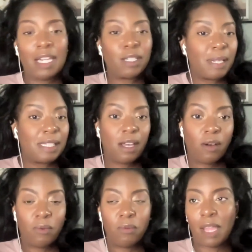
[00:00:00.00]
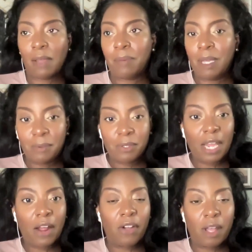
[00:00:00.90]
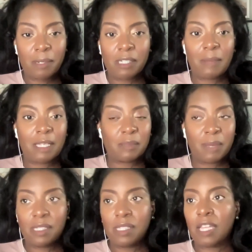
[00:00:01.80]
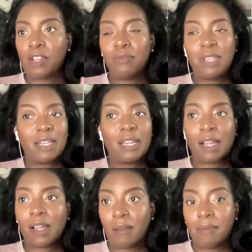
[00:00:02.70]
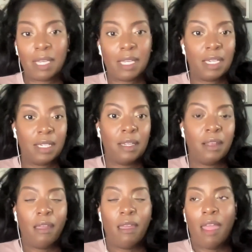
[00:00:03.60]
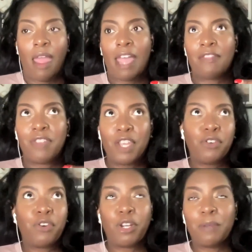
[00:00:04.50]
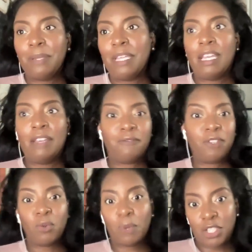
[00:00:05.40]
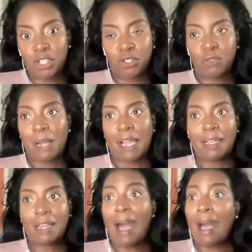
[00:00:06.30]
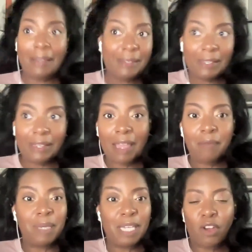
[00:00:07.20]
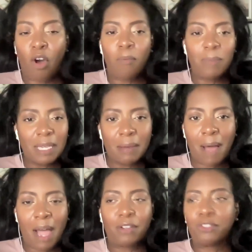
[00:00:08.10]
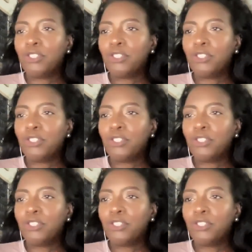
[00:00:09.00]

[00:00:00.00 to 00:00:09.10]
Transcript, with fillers: And that's why I tell like people that are coming to my spaces, like, you cannot come in and think you're going to be influential by hiding and being on Miles.